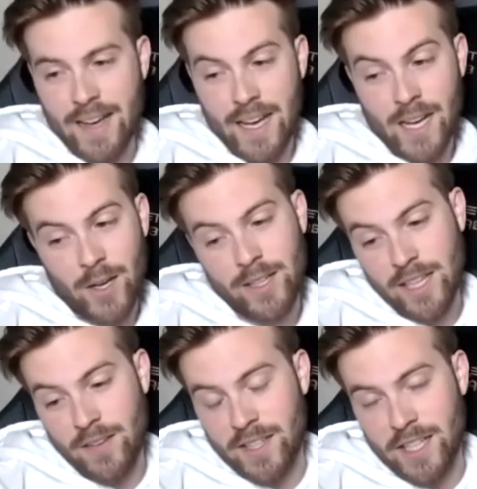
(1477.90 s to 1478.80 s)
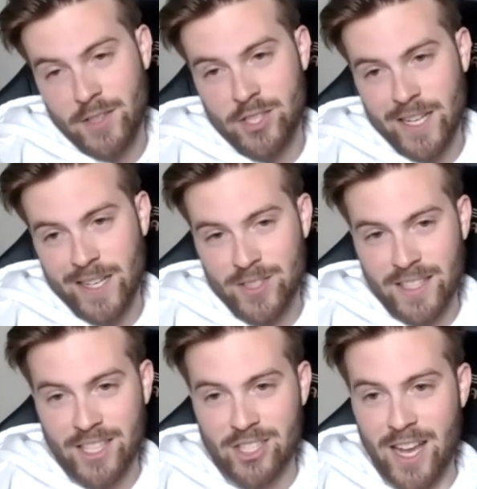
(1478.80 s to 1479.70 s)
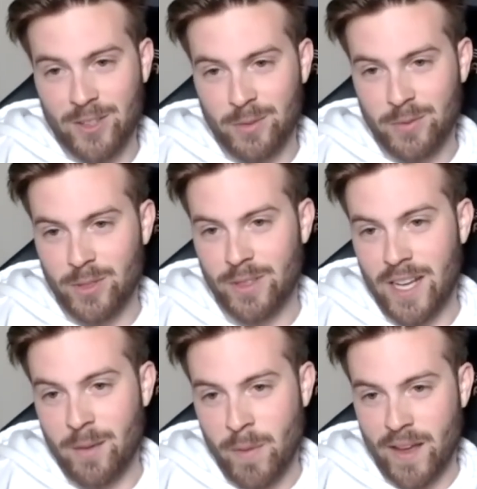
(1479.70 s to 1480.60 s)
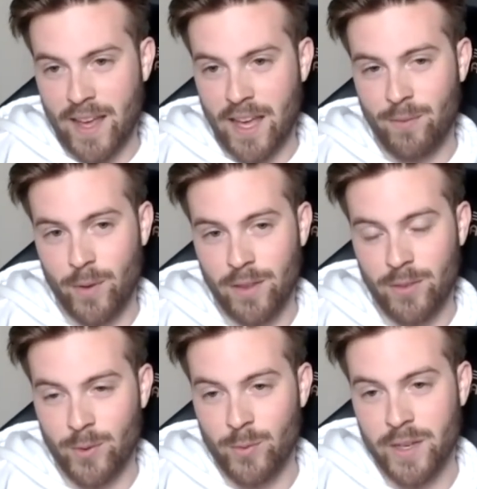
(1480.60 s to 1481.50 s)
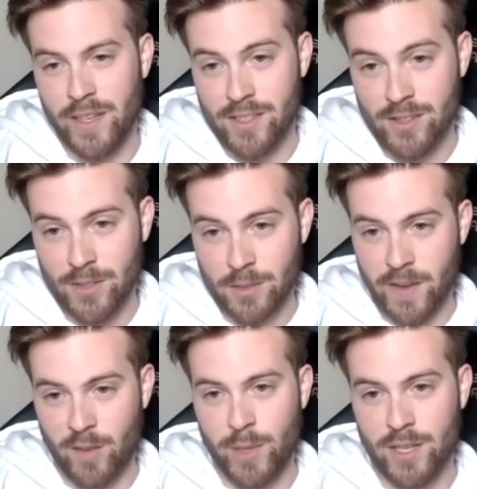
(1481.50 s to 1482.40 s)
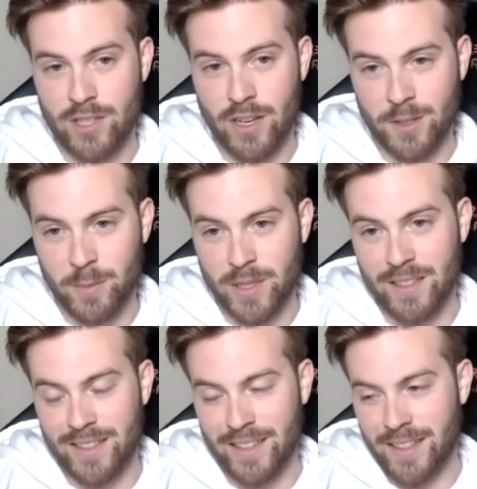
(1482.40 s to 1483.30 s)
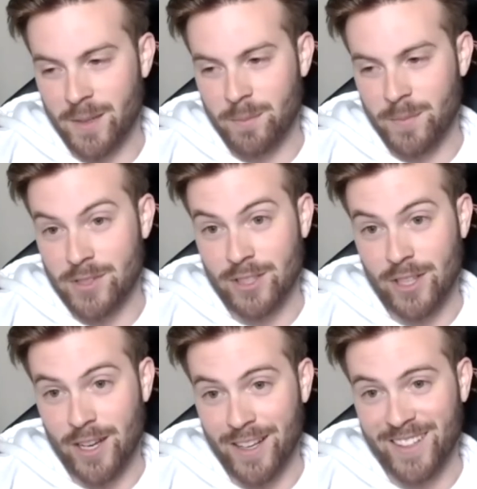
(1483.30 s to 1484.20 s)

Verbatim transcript: I'd love to give a shout out to Nick Shackelford. I'm about halfway through reading his 35 page document. Um, yeah. It's a lot.